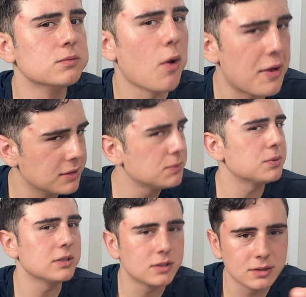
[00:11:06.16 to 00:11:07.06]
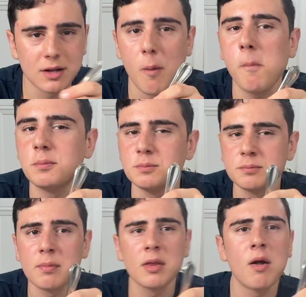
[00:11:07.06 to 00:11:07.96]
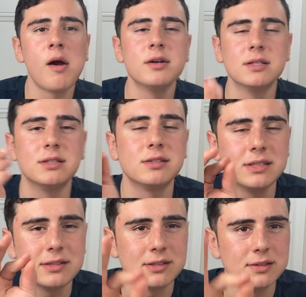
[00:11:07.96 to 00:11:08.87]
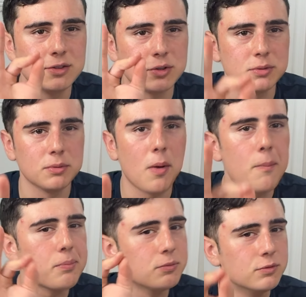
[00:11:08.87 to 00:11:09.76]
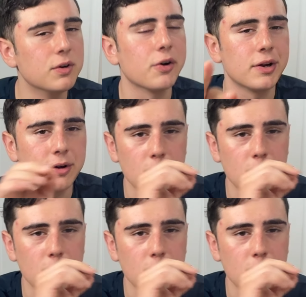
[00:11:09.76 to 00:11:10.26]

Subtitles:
It is pretty good though. And the seasonings are very good.